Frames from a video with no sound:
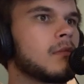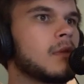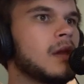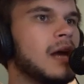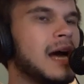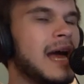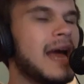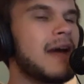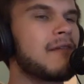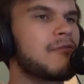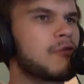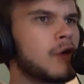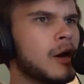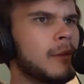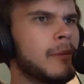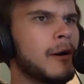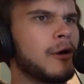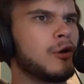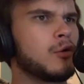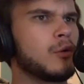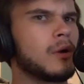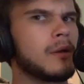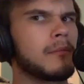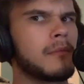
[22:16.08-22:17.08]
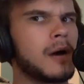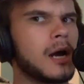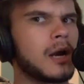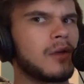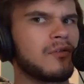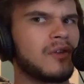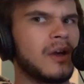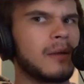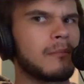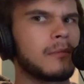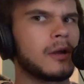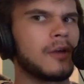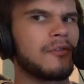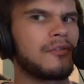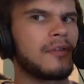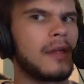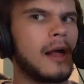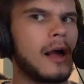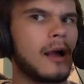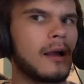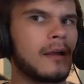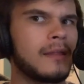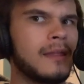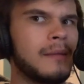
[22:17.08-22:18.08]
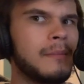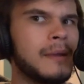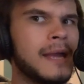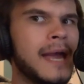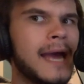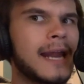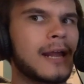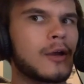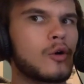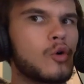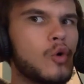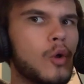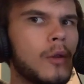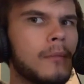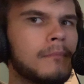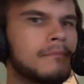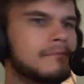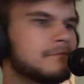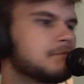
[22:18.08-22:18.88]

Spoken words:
I have thought about doing a monotype Nuzlocke. That'd be kind of cool.